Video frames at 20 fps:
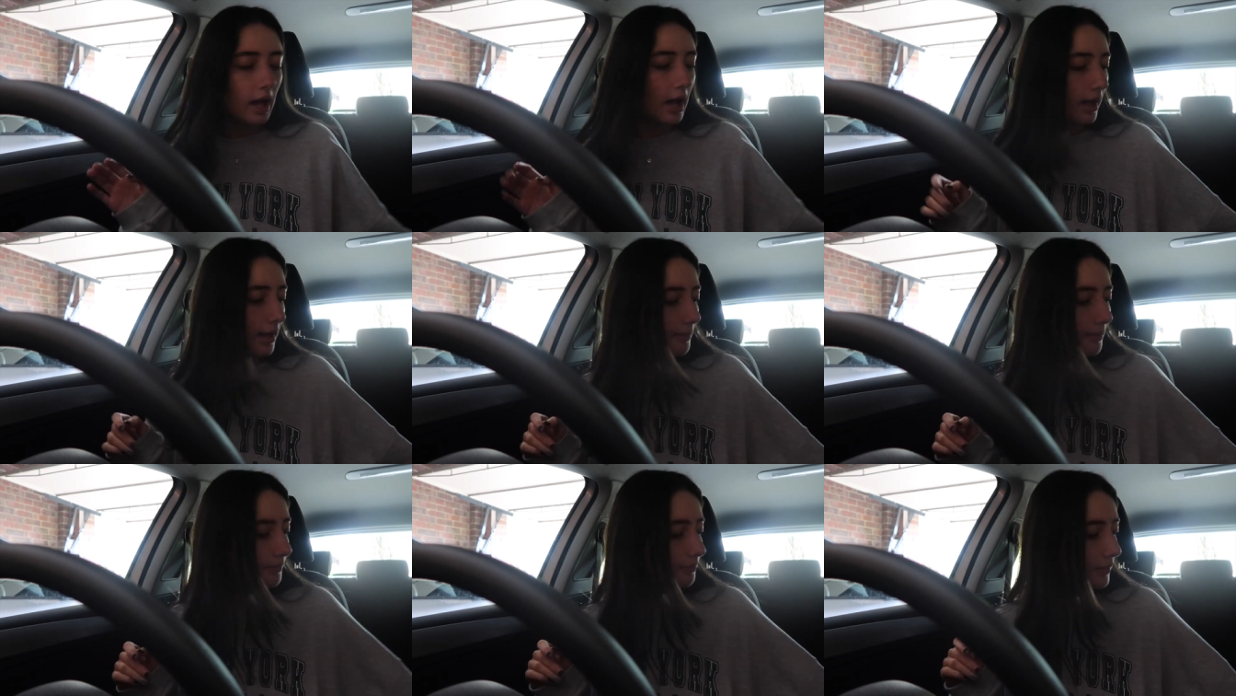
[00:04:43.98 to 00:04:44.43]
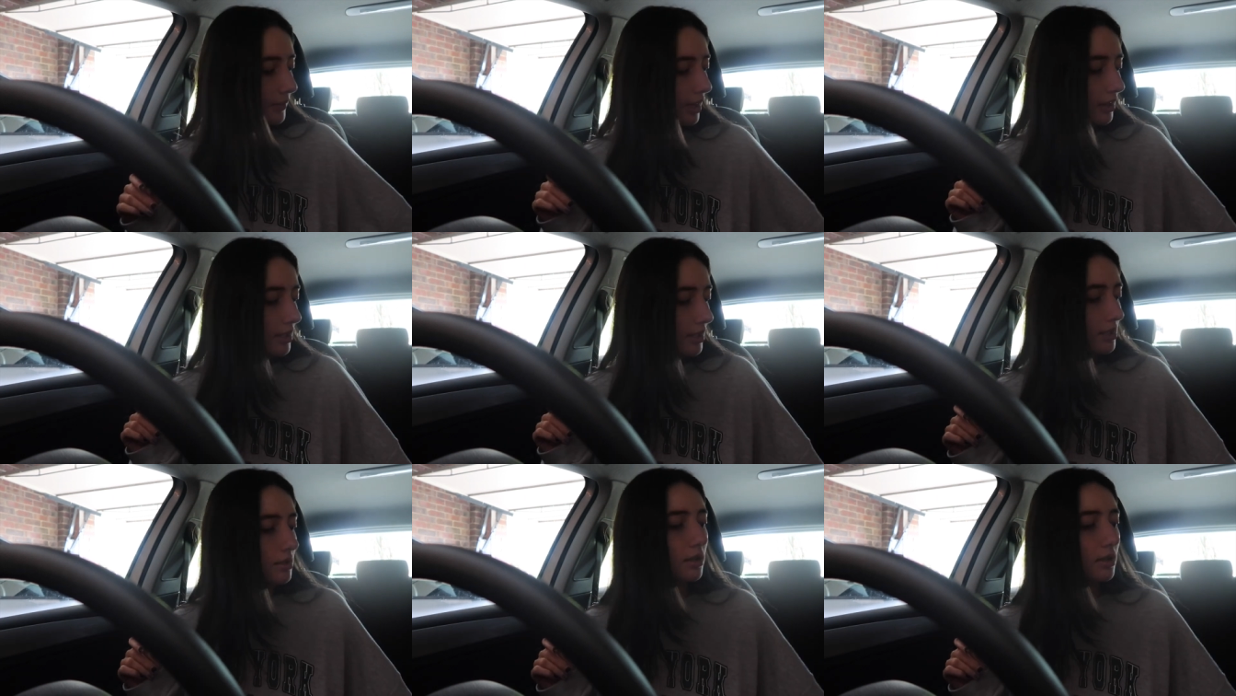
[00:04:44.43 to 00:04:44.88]
um,
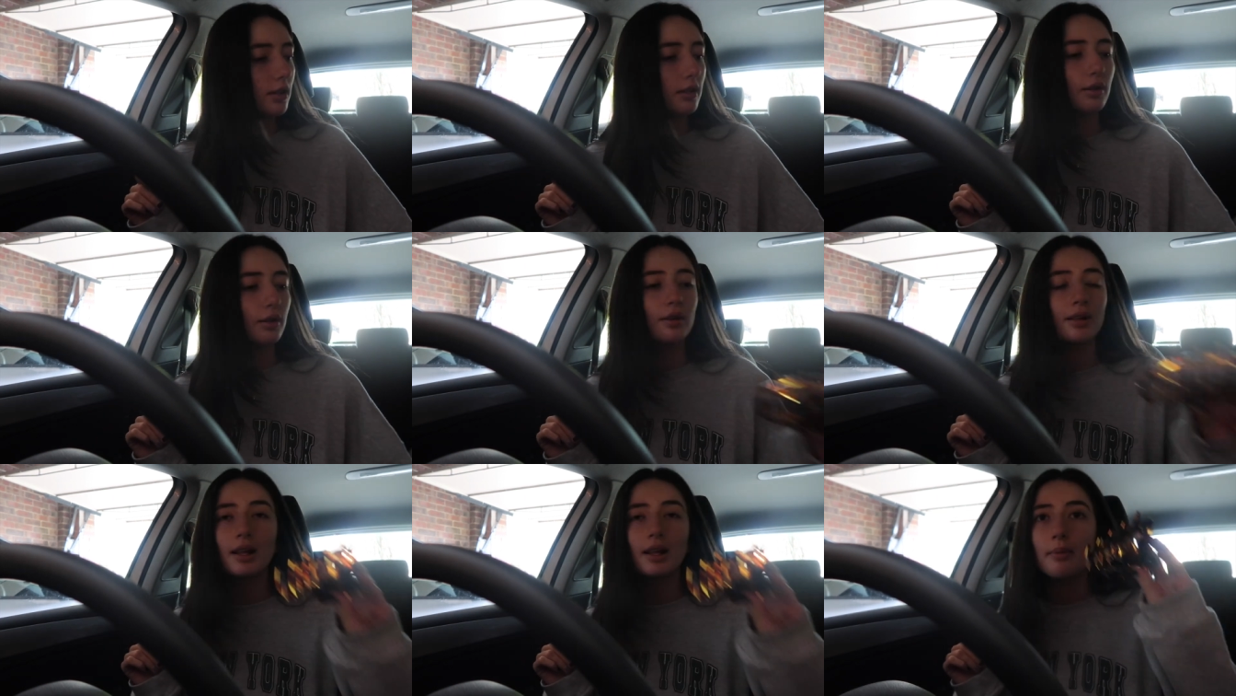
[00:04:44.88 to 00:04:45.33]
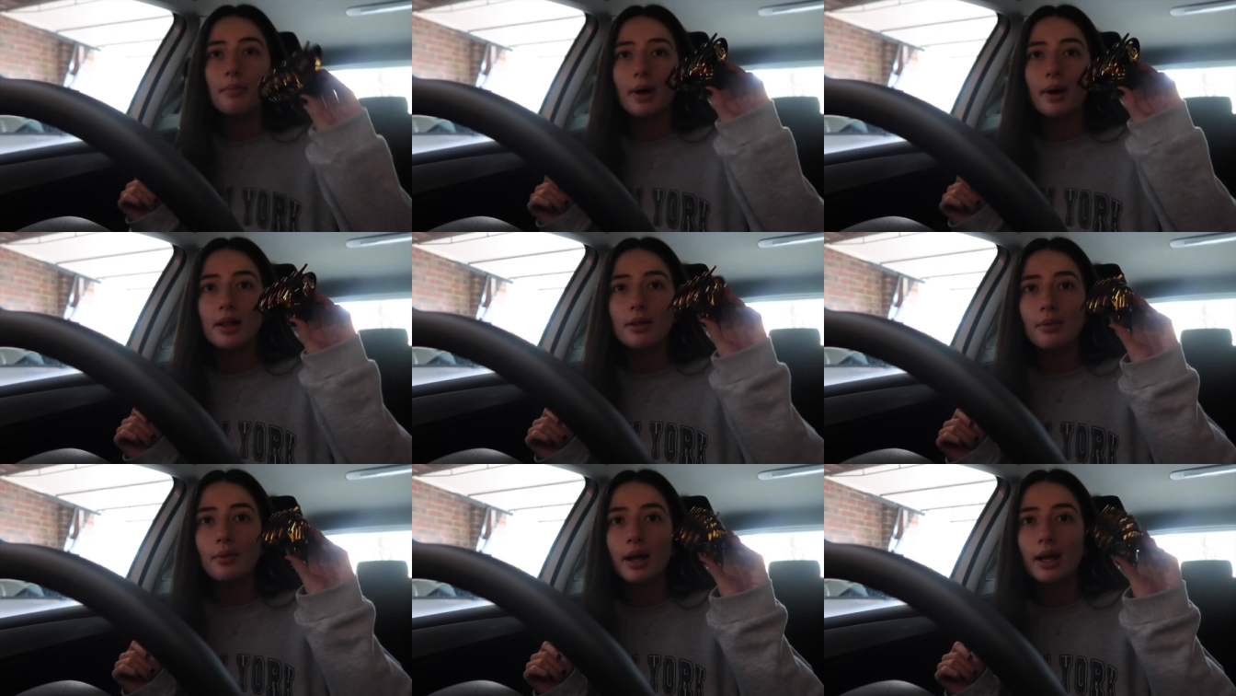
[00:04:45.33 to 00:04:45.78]
this claw clip
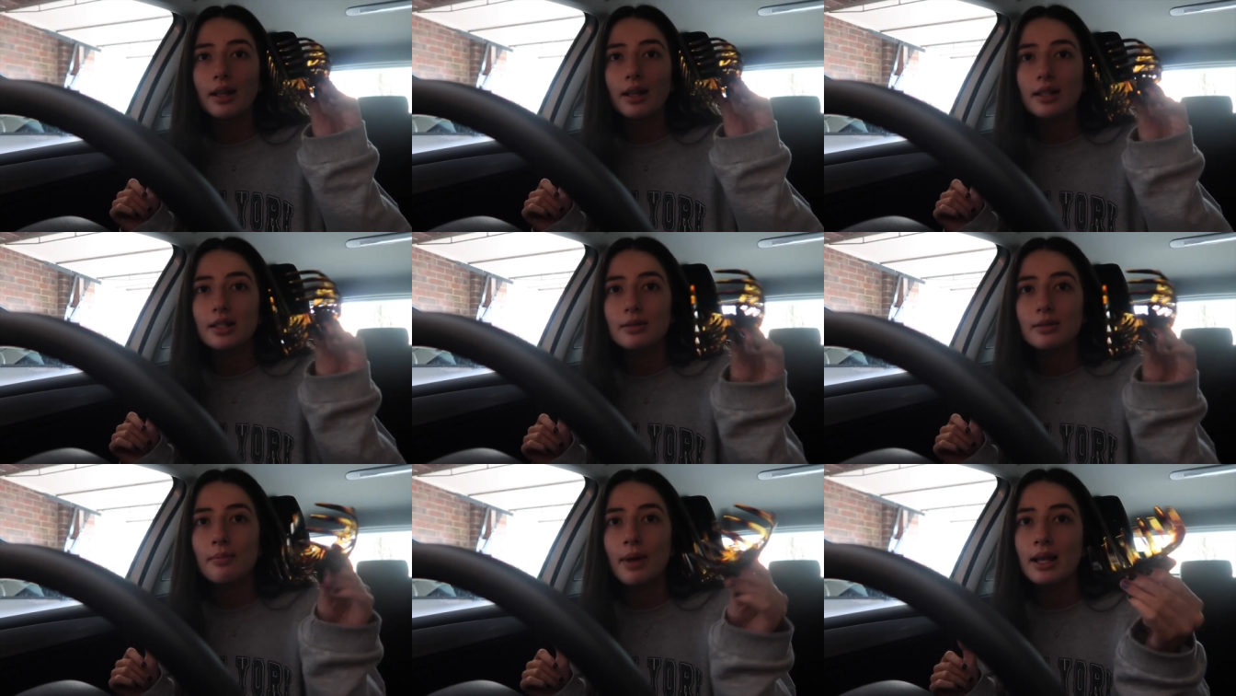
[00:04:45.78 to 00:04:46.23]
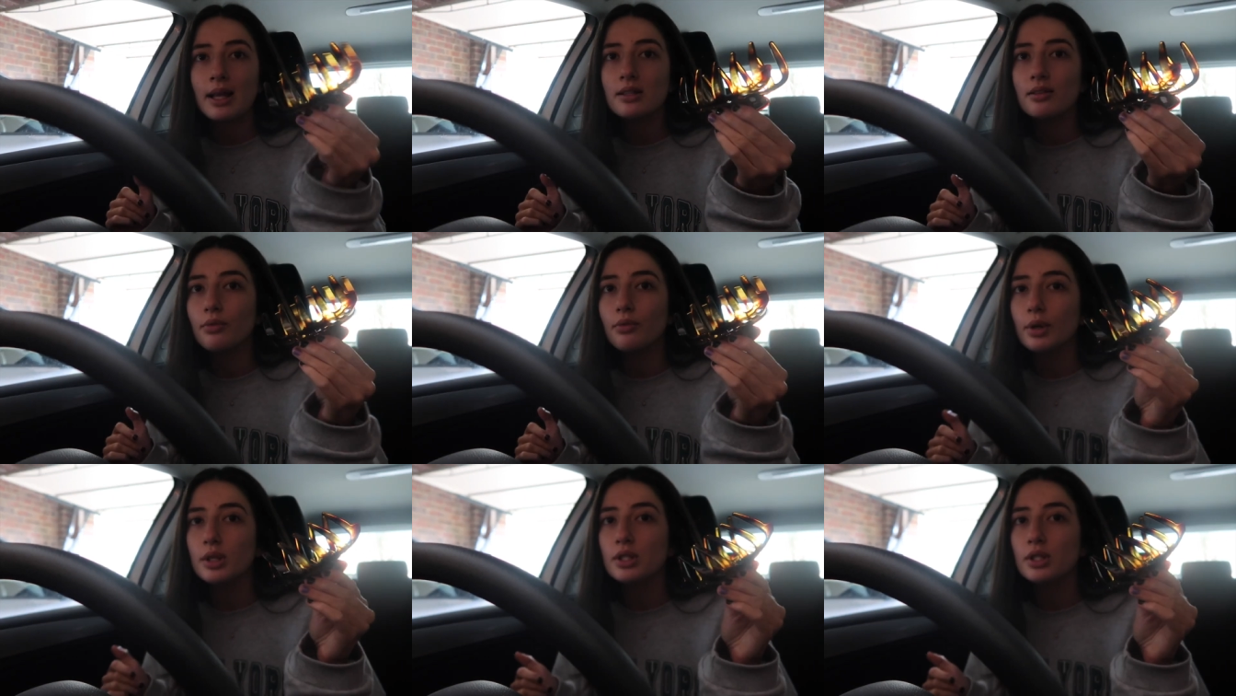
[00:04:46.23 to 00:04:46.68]
by the way this
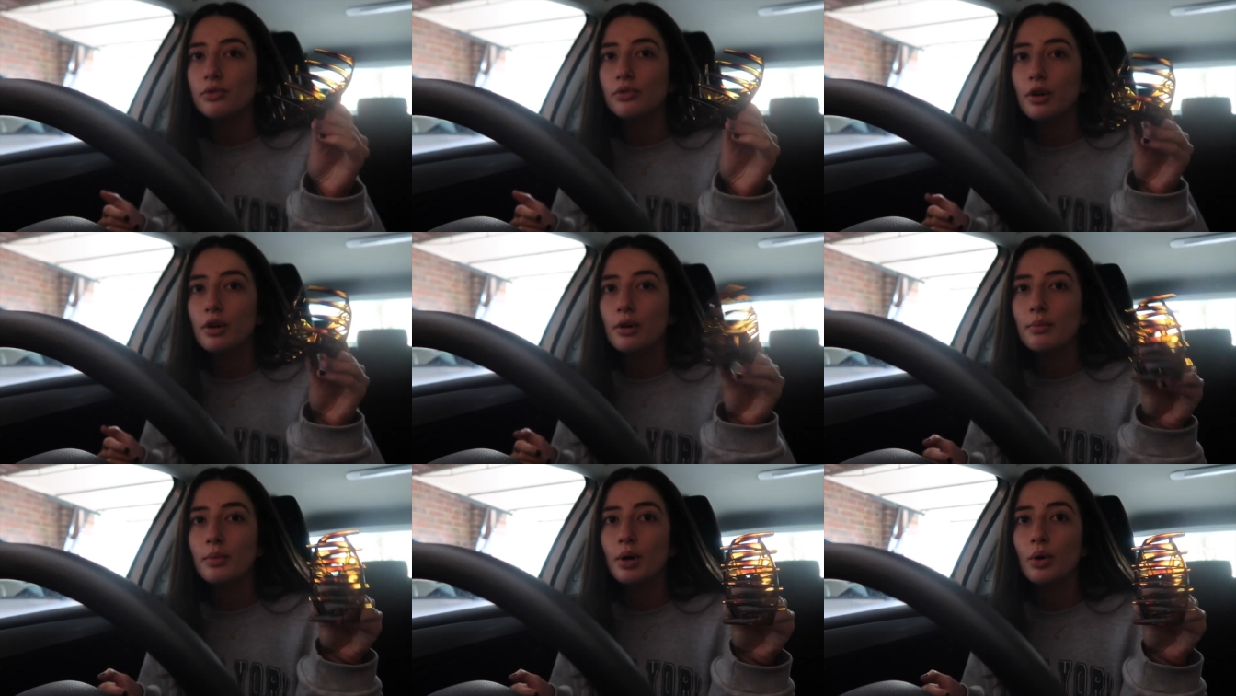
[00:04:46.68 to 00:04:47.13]
massive one is from